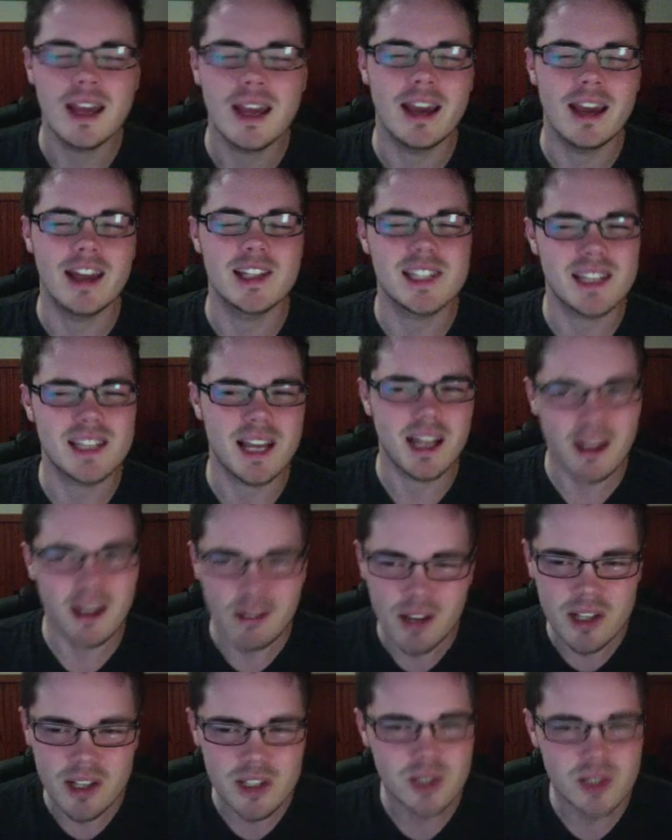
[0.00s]
it's
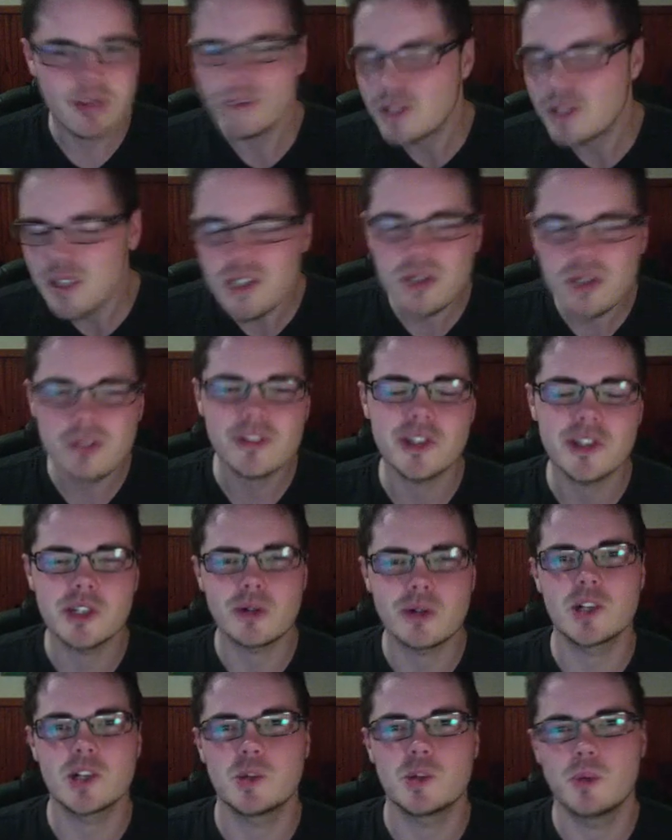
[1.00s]
sort of the sort of
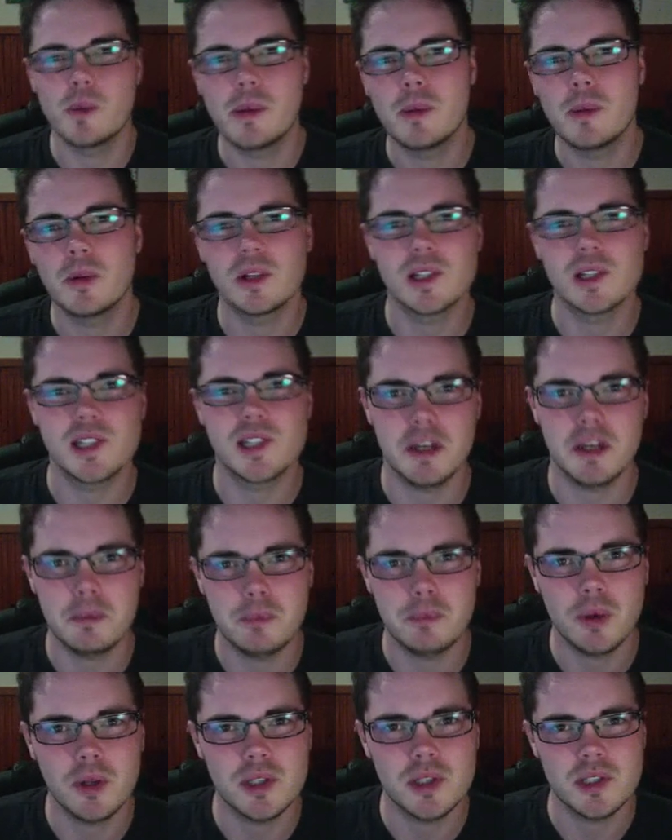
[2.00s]
situation where people can set up
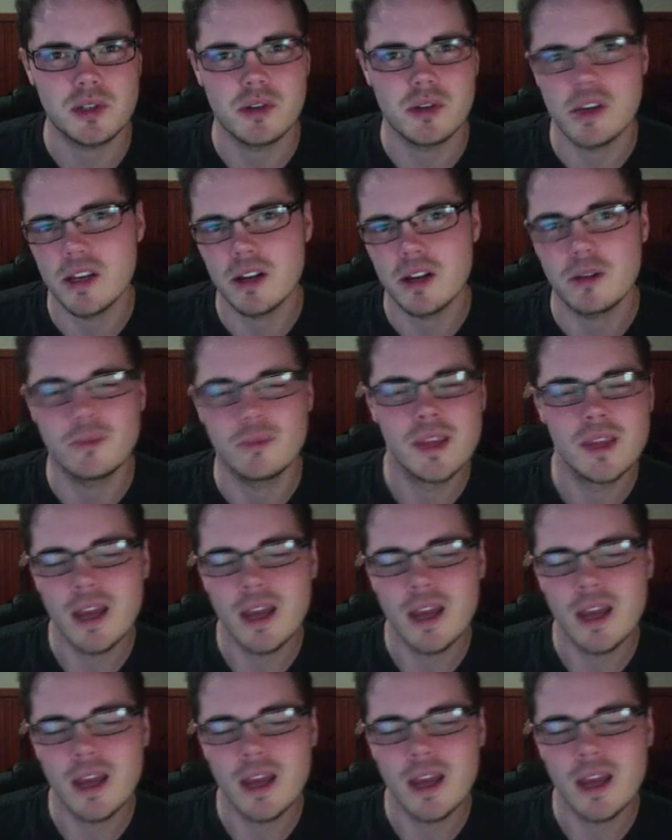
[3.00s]
bots or, you know,